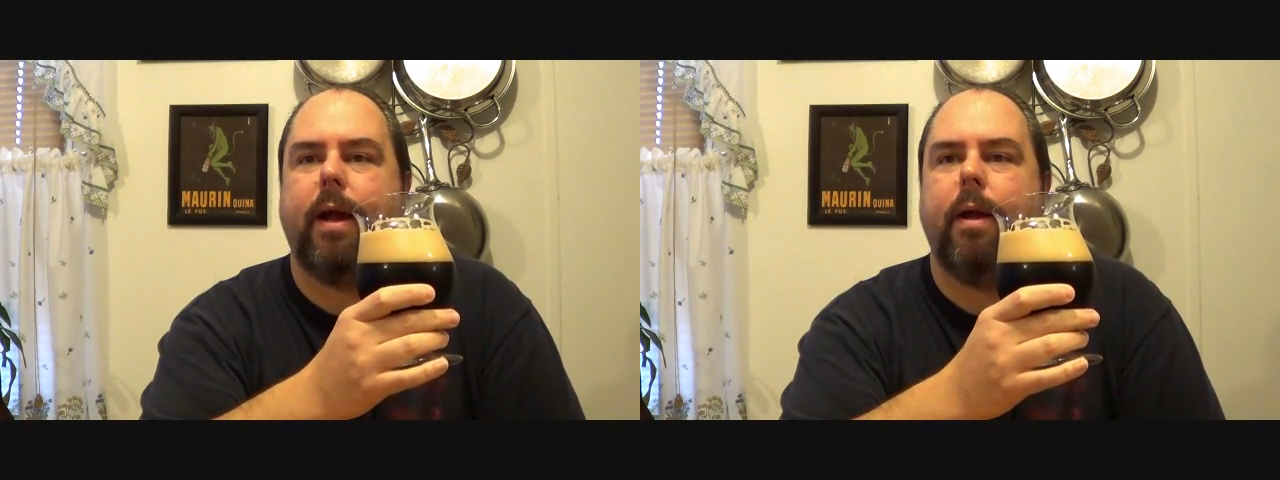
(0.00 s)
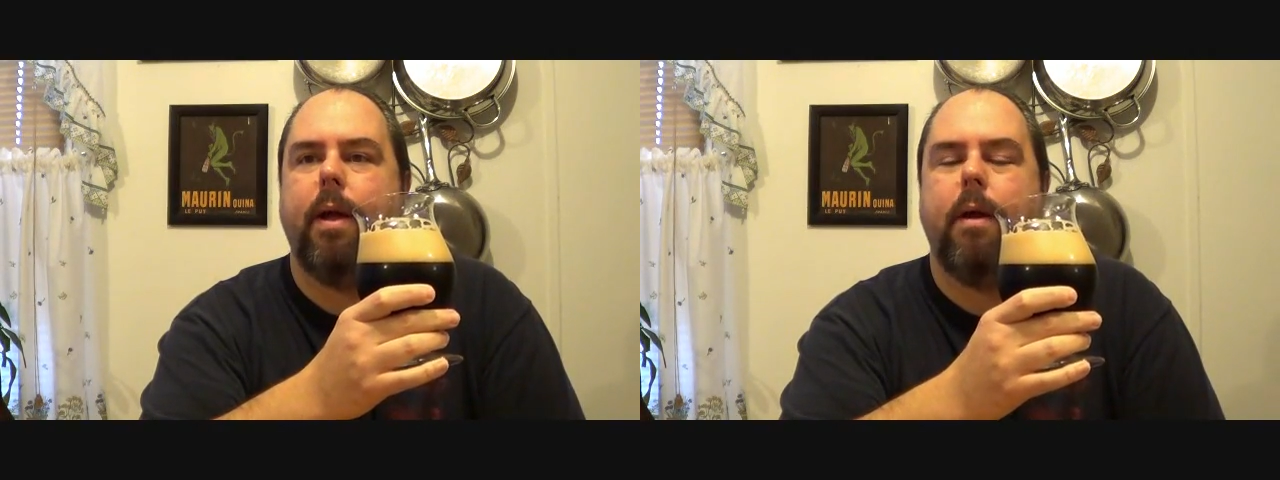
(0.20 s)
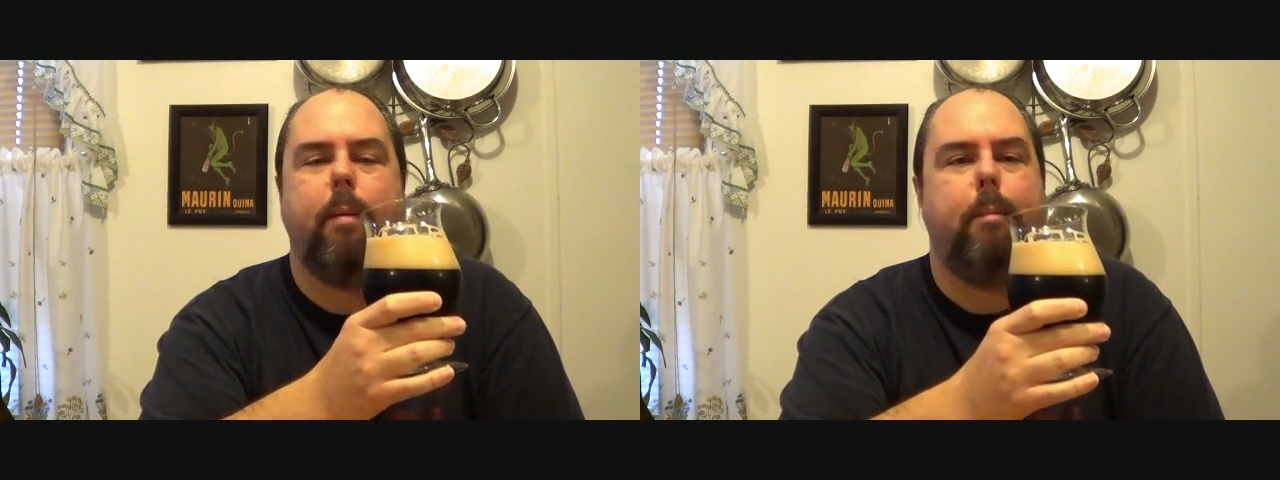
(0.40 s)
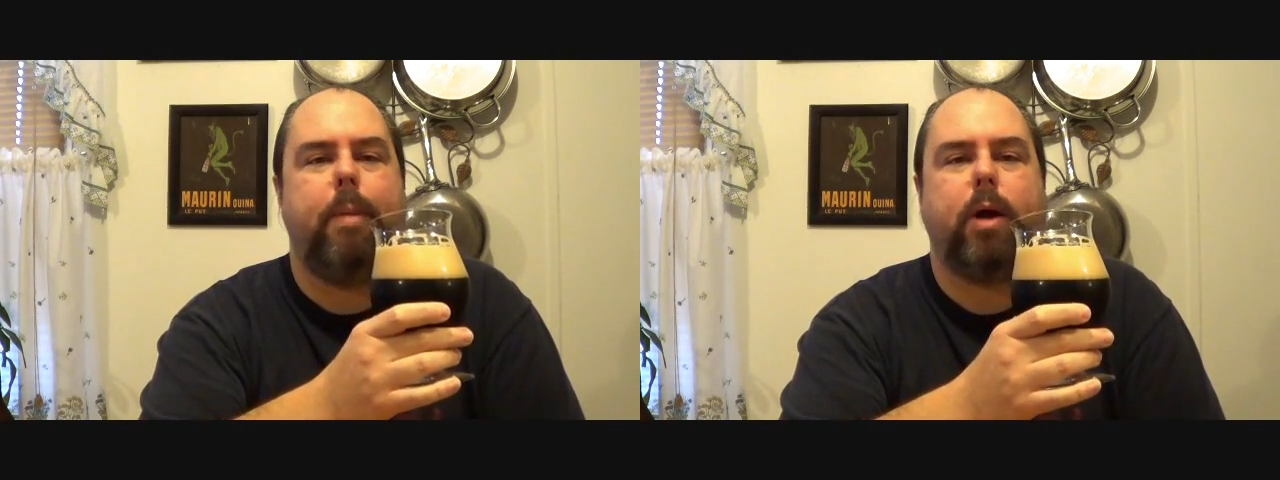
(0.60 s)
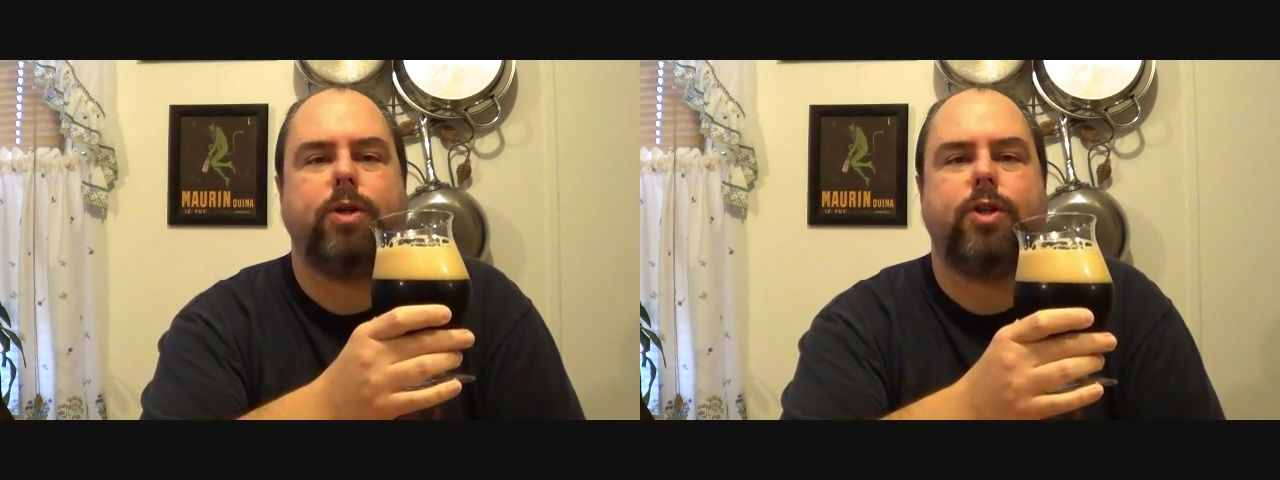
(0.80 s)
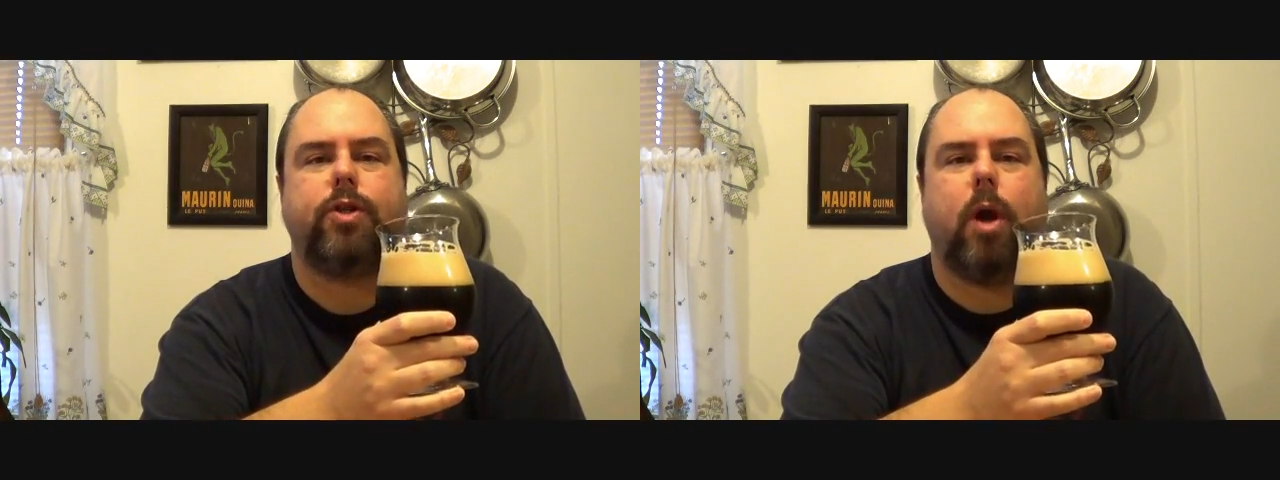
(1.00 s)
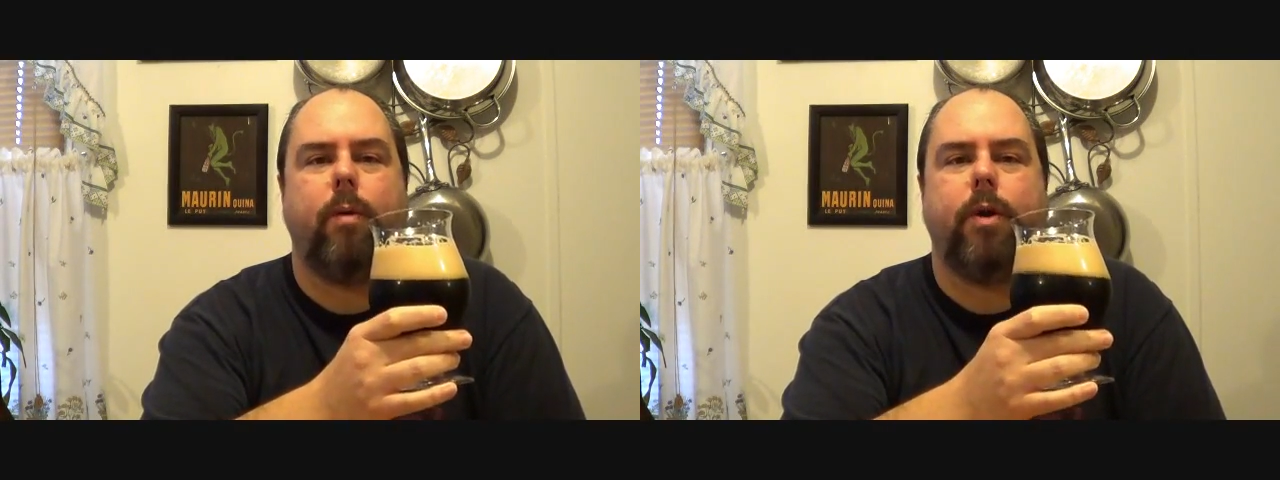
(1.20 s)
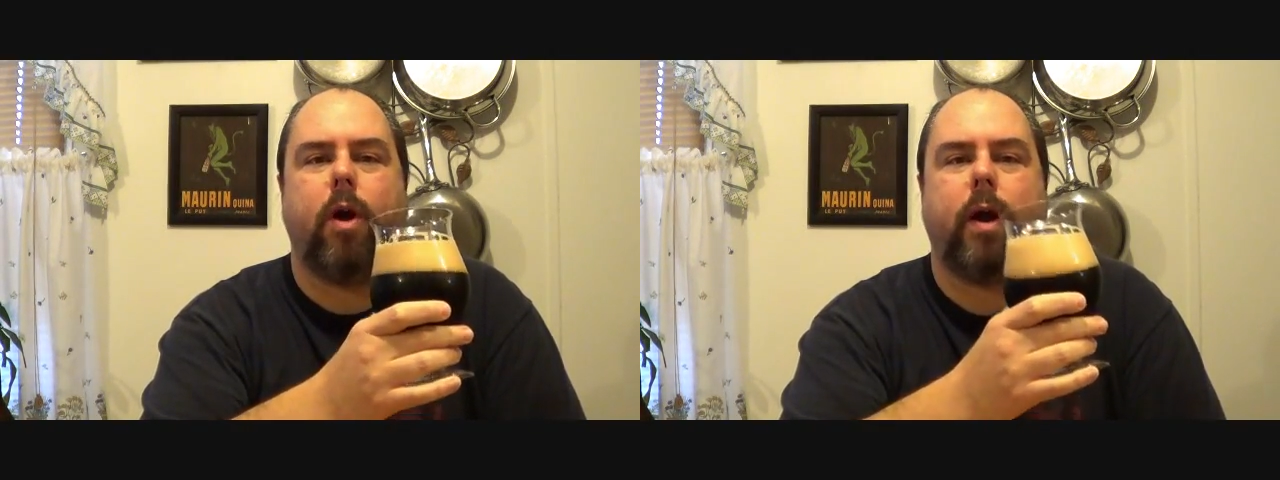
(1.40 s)
a Belgian
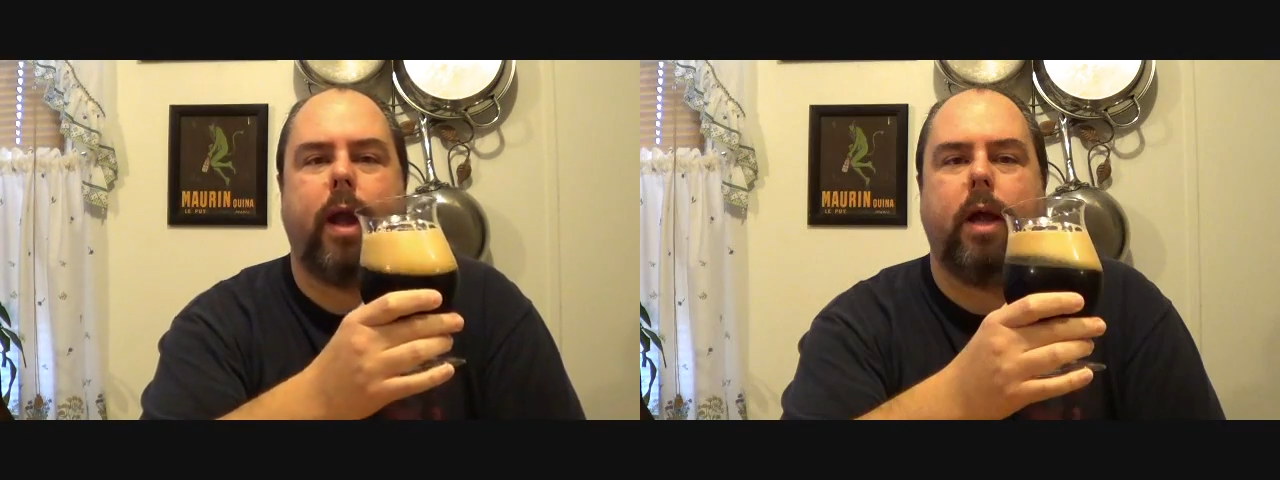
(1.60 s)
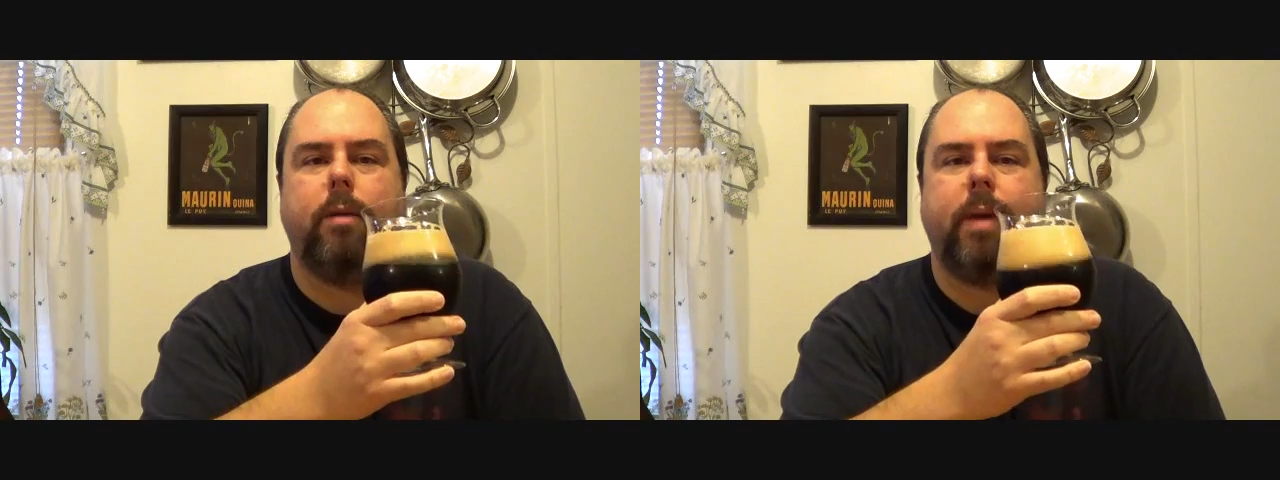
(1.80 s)
Strong Dark Ale.